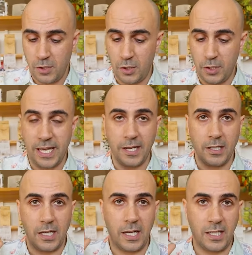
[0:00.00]
You get
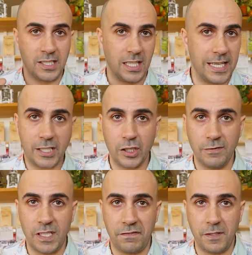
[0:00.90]
a selection
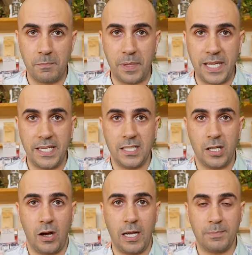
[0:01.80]
of different bean
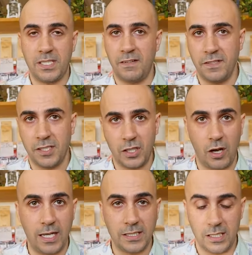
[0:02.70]
types, different
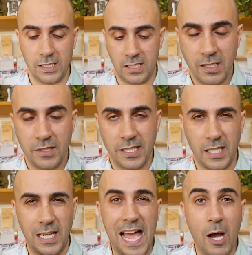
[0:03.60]
sizes.
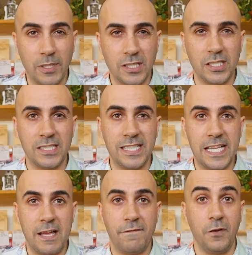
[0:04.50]
There's allowances in
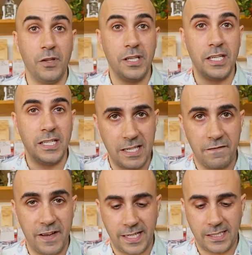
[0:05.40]
there for the
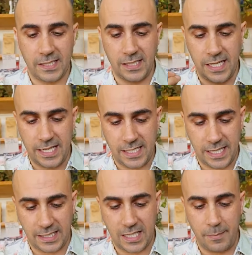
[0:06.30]
defects and the
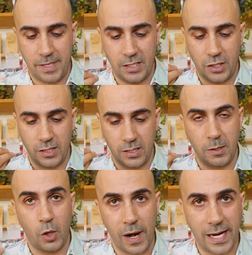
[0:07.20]
insect damage and
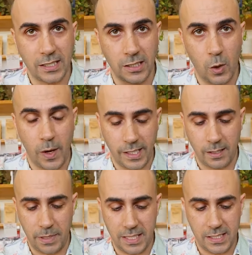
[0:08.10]
the cracked and
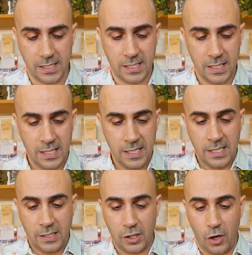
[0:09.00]
Quaker beans.
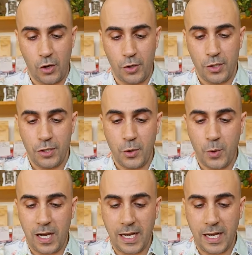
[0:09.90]
So you